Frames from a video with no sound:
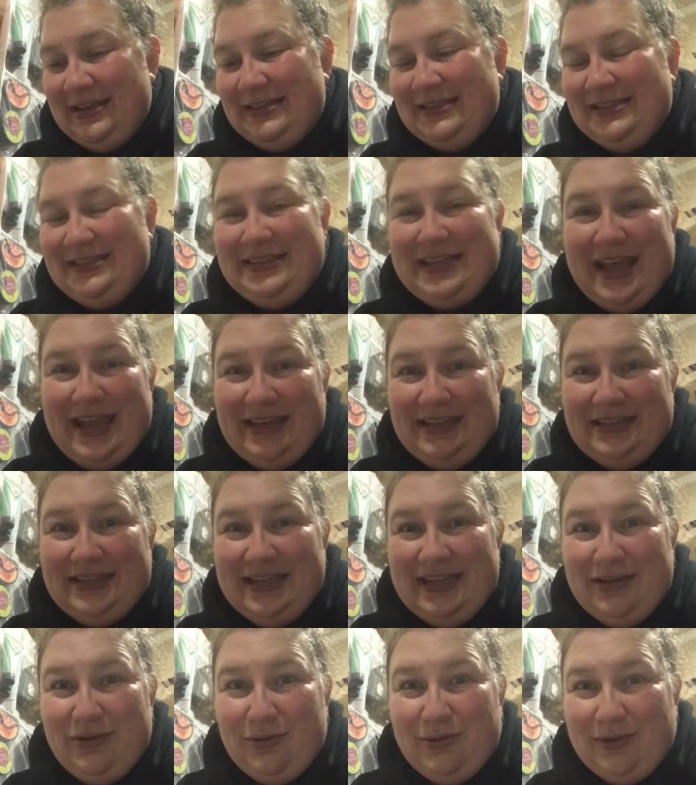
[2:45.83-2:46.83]
scent
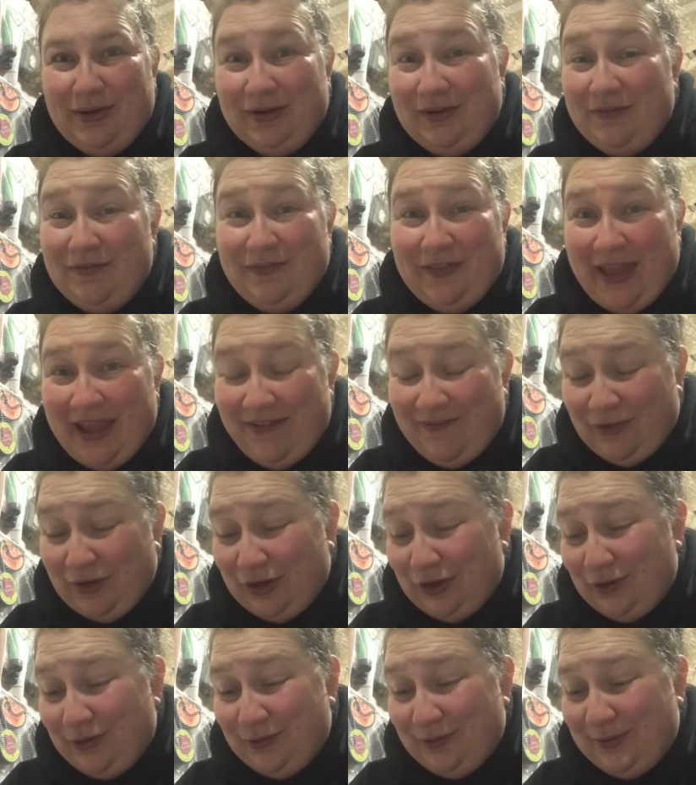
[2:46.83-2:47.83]
or
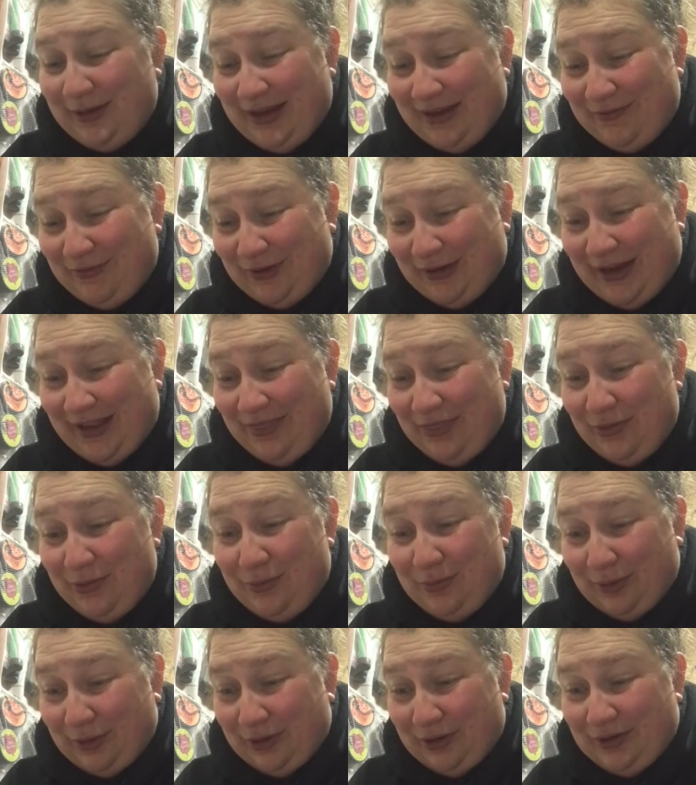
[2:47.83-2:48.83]
flavor or whatever in the
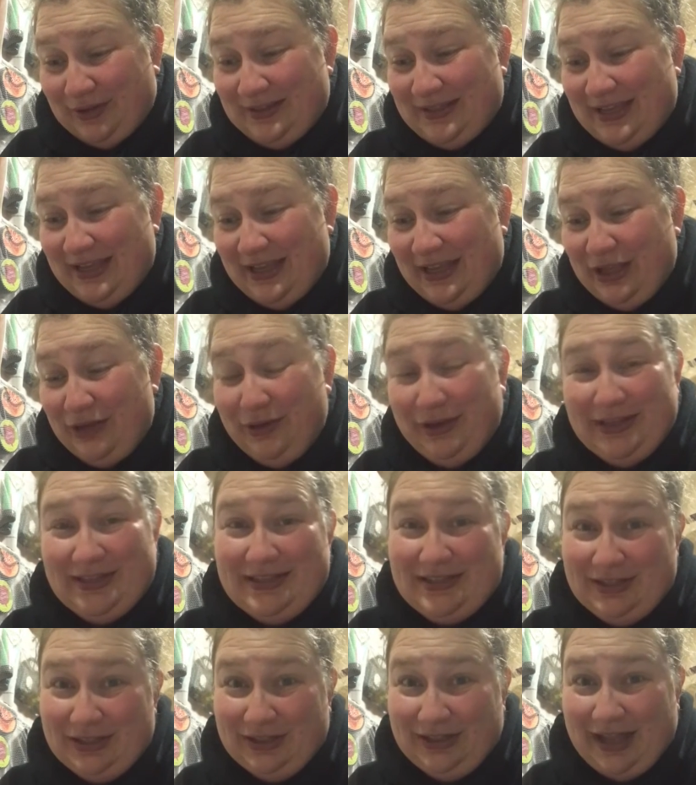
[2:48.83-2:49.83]
world, you can
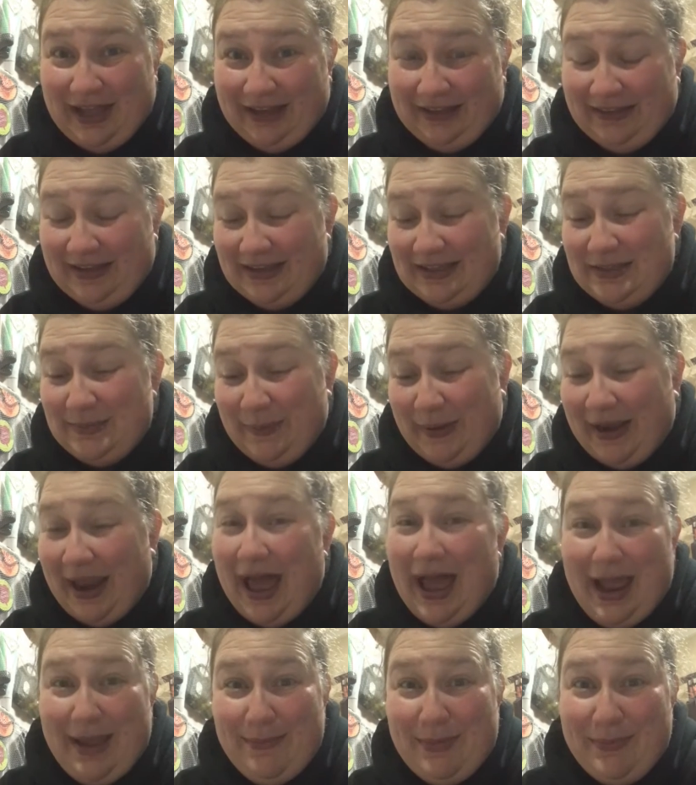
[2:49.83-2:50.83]
still like this. But
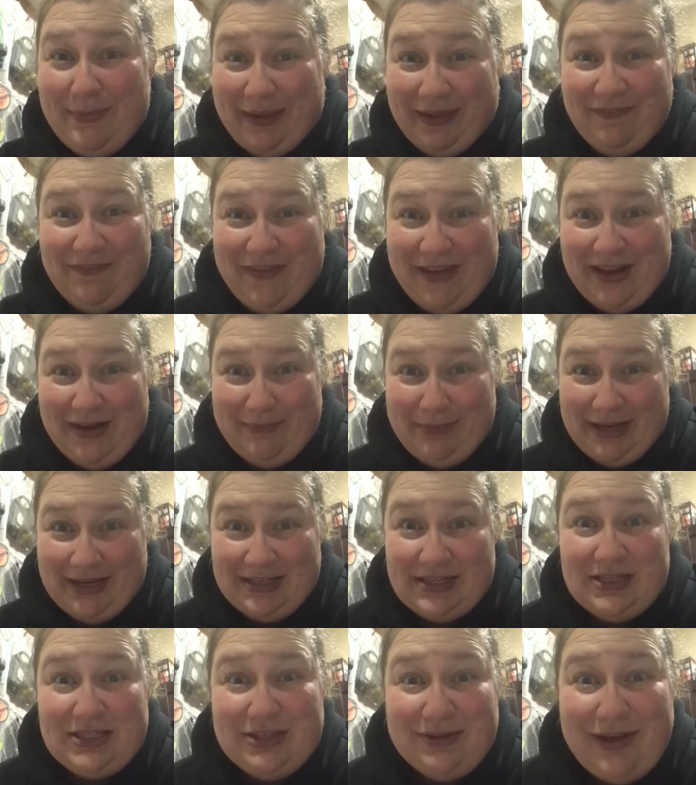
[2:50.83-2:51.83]
I'm a big fan of
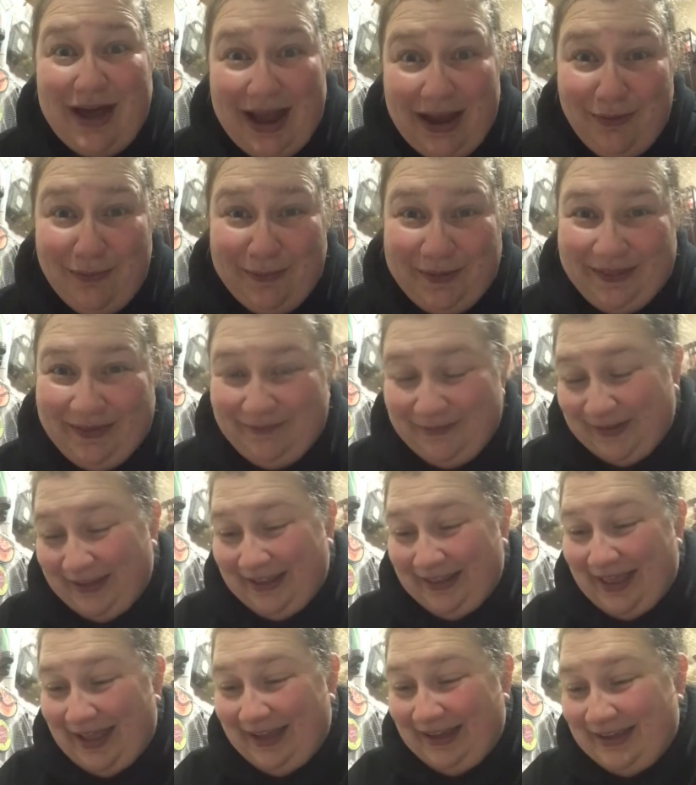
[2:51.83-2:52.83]
mint, so I
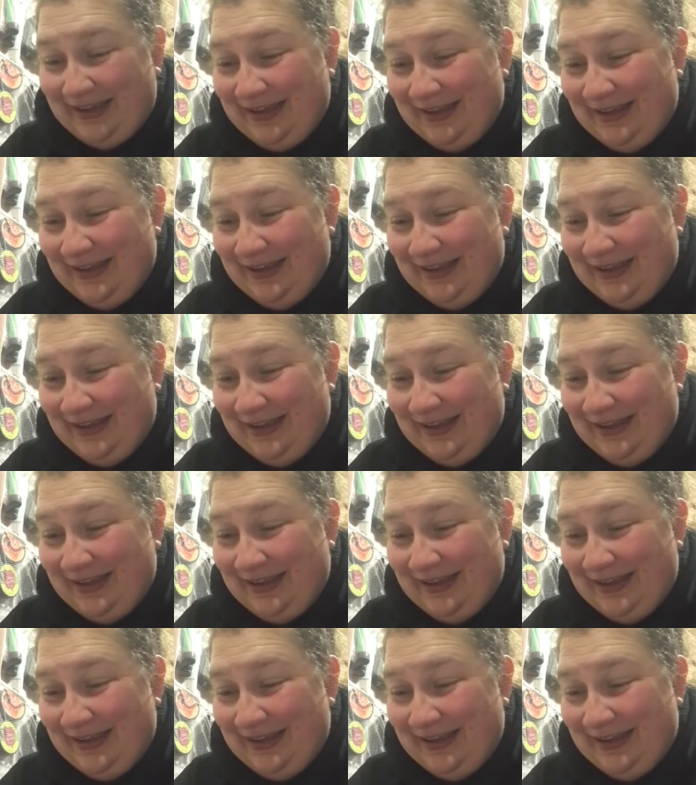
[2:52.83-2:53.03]
really like